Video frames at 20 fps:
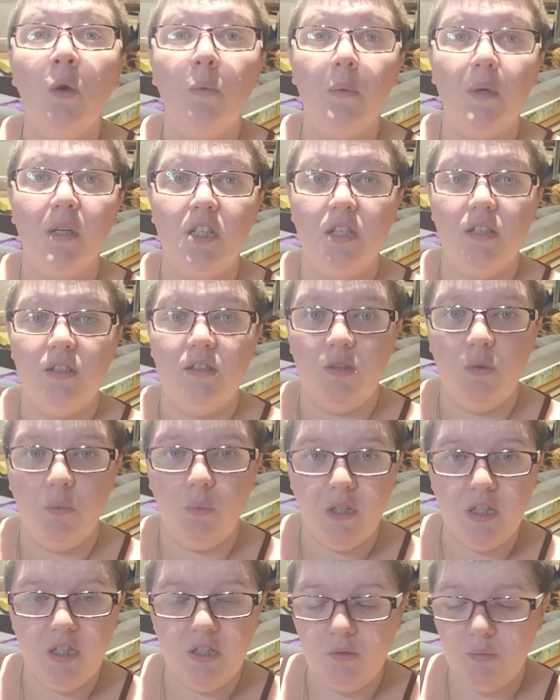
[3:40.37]
which is the
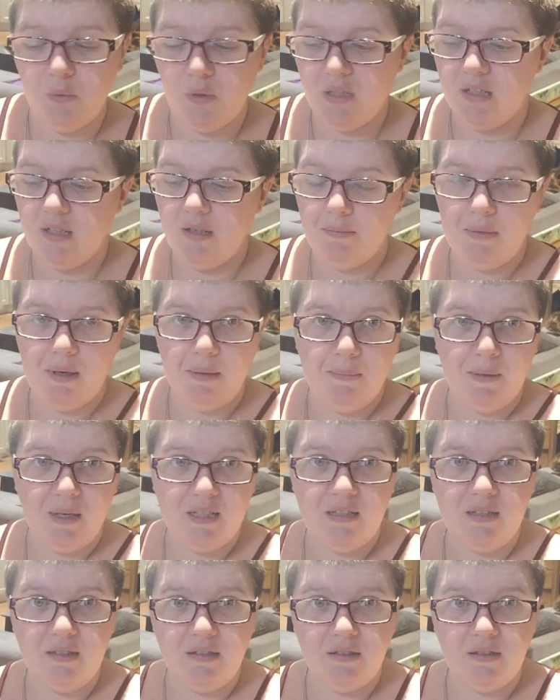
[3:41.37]
Witch's Wisdom and my
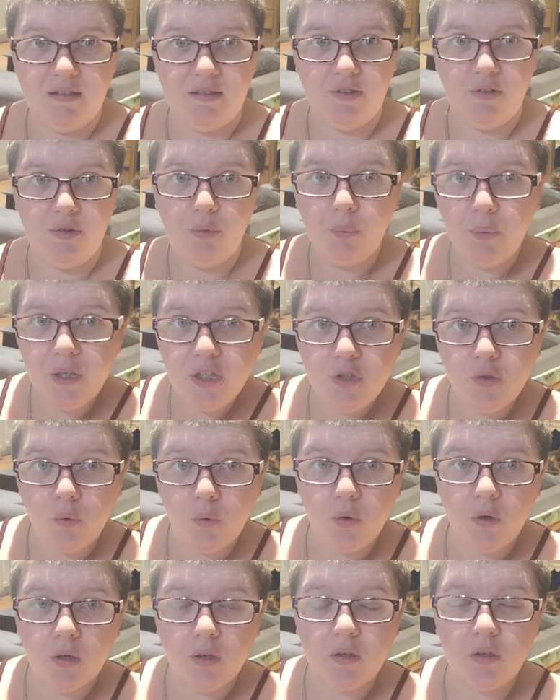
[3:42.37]
Seasons of the Witch
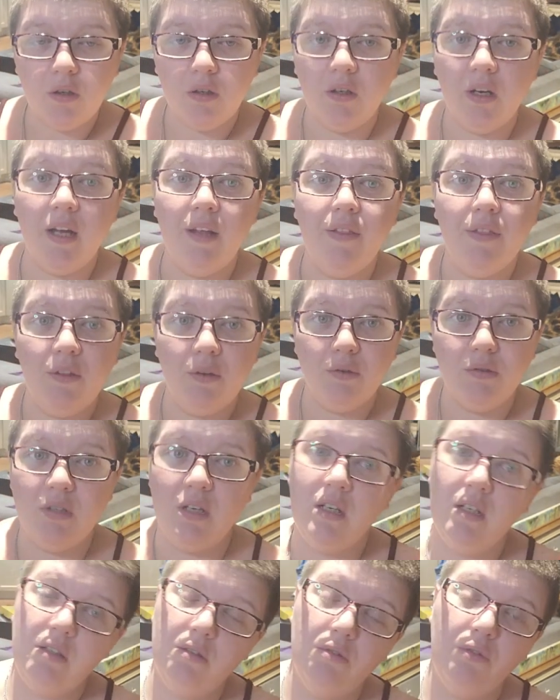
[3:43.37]
Oracle, and those
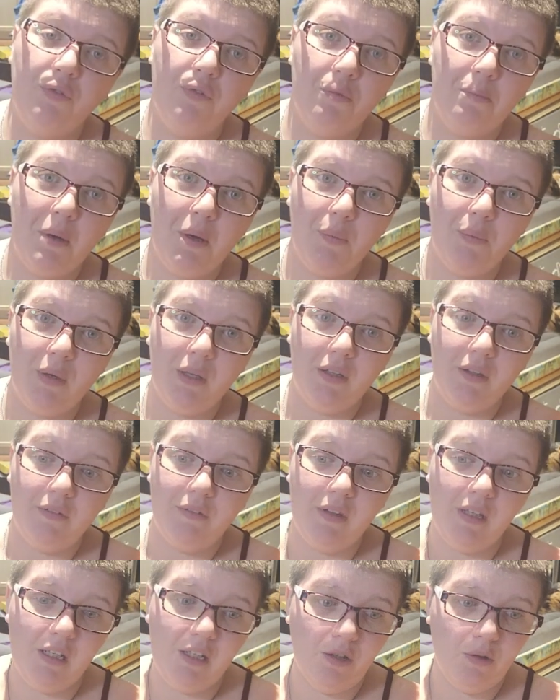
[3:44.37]
I use for my Wheel
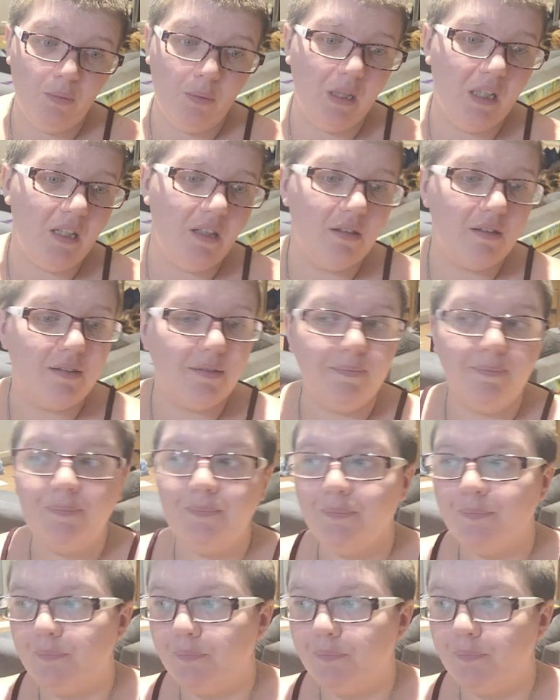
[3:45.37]
of the Year readings.